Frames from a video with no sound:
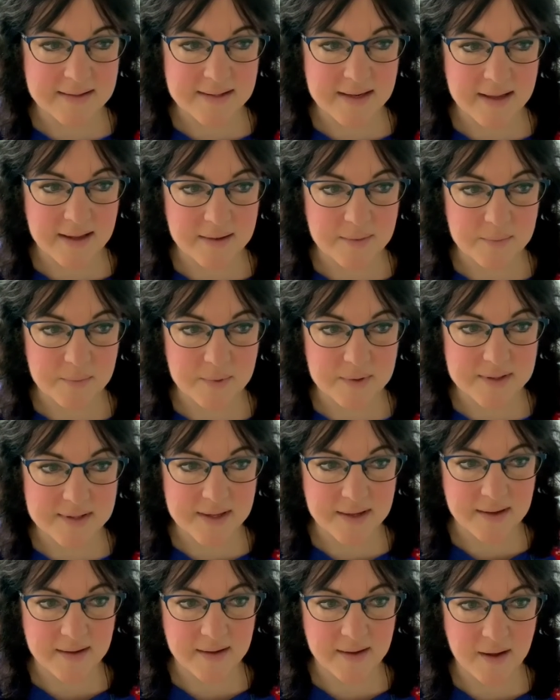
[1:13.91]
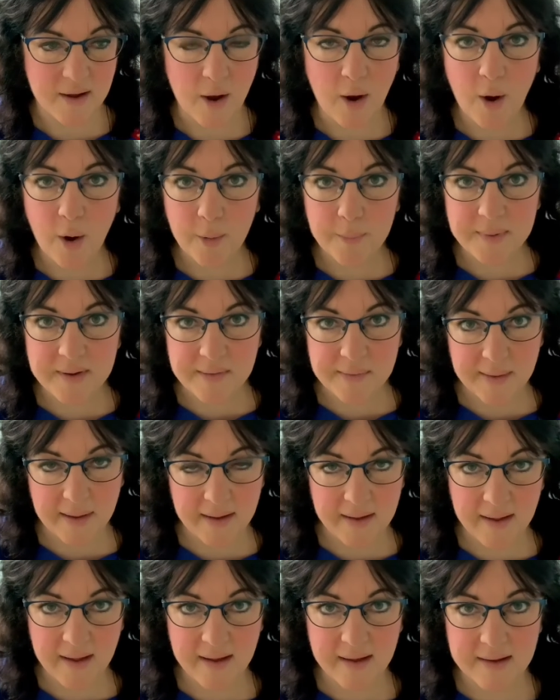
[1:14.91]
it was a hobby that I
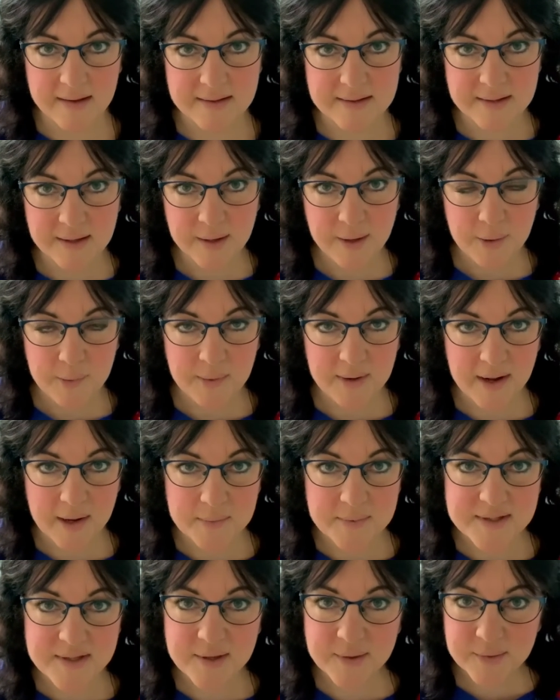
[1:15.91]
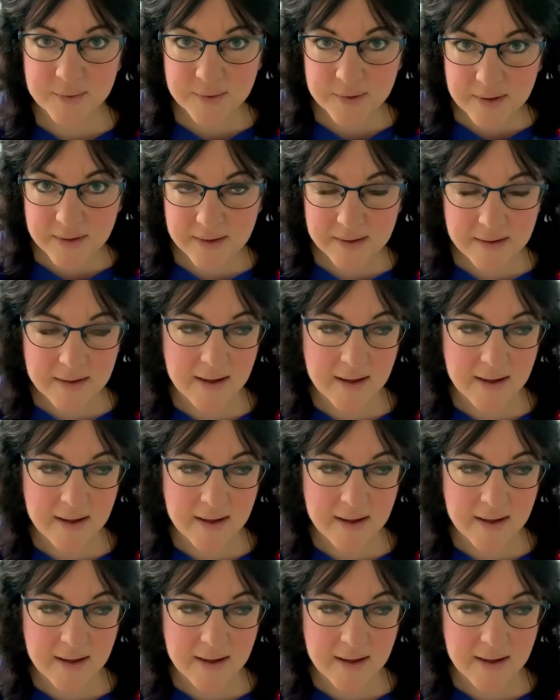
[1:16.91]
had when I was younger.